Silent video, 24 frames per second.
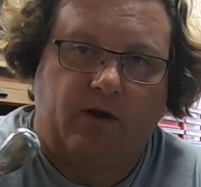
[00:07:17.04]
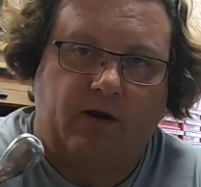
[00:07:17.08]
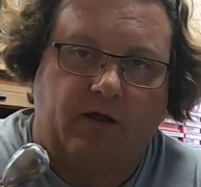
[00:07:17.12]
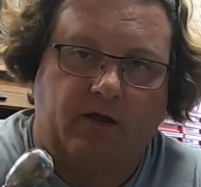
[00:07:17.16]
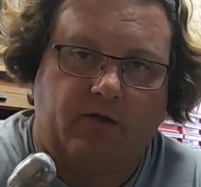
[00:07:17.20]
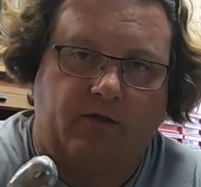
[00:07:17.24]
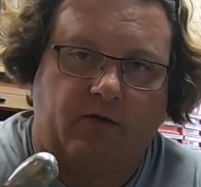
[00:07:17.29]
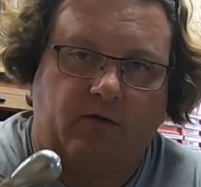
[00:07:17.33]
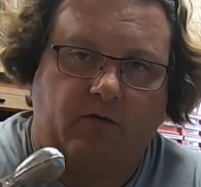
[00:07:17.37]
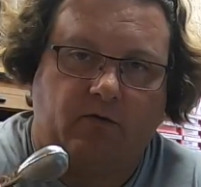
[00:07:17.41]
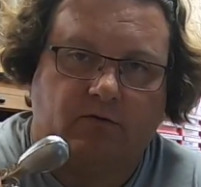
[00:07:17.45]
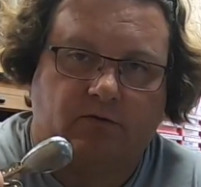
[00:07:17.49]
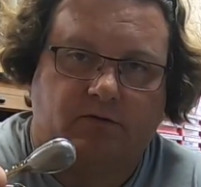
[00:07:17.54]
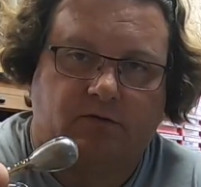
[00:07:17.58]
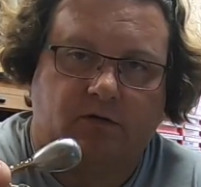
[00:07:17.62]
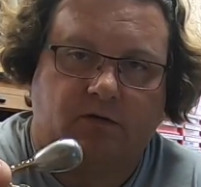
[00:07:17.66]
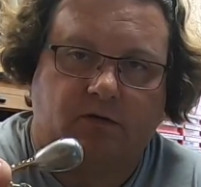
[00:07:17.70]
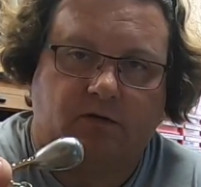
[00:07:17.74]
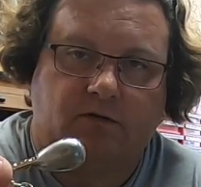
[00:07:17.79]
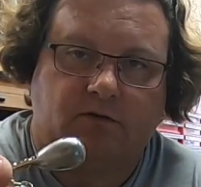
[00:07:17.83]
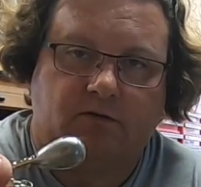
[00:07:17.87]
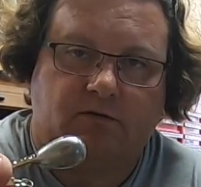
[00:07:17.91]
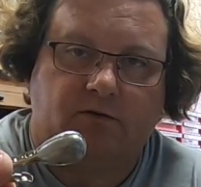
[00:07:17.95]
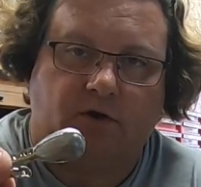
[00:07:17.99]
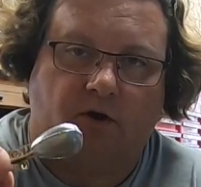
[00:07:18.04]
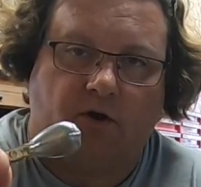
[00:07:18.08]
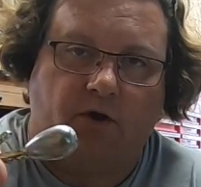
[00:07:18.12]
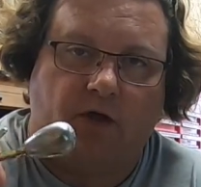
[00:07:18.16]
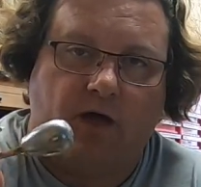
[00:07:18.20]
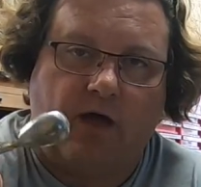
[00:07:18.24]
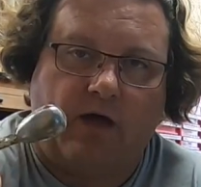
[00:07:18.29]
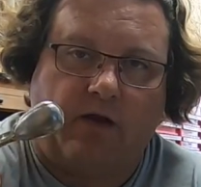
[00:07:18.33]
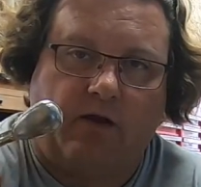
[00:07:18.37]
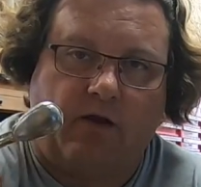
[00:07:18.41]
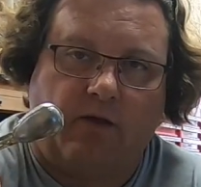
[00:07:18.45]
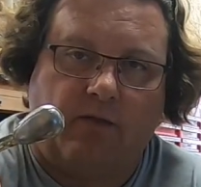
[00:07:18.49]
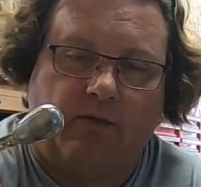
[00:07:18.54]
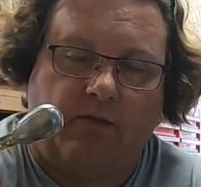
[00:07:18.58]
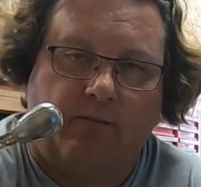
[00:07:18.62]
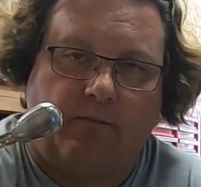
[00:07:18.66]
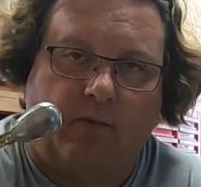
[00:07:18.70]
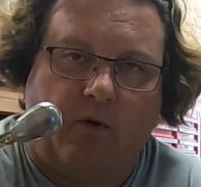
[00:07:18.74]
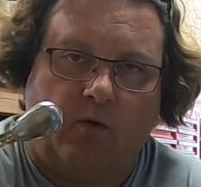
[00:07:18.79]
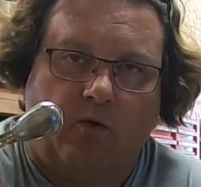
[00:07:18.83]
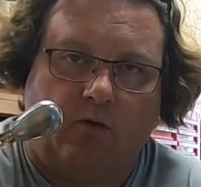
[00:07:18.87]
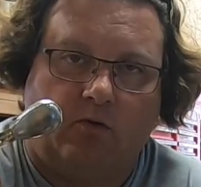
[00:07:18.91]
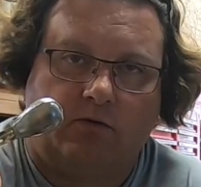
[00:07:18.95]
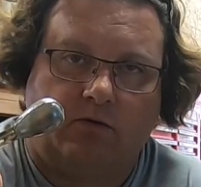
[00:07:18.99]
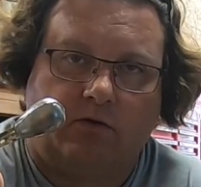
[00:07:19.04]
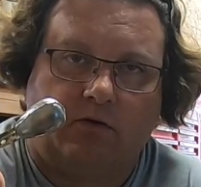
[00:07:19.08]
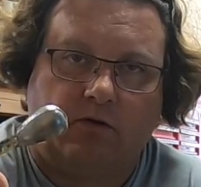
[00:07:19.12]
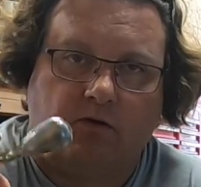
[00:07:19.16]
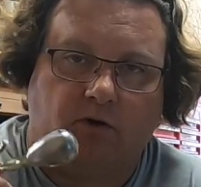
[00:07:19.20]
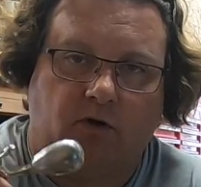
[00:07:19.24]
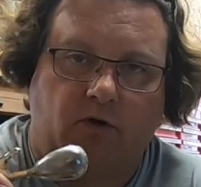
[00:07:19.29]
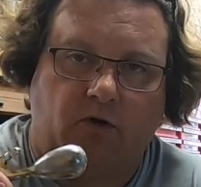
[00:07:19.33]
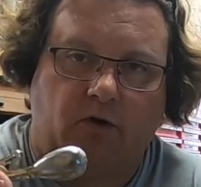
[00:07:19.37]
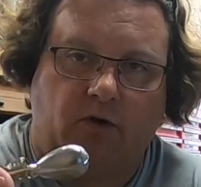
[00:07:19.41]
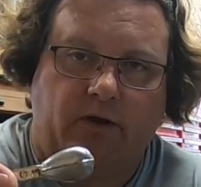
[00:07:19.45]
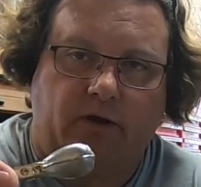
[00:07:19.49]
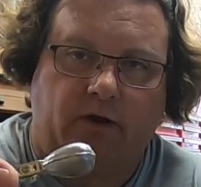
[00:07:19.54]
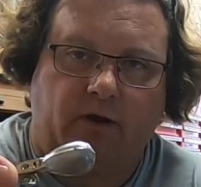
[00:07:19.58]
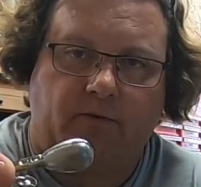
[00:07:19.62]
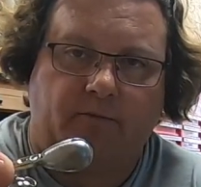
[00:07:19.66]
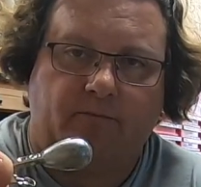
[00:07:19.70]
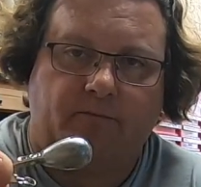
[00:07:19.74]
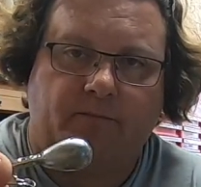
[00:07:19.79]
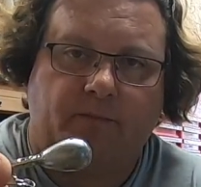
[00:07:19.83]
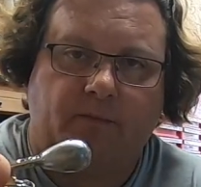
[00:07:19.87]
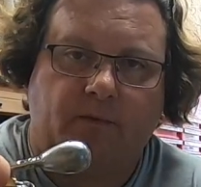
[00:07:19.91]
of those turn out on the mold earlier,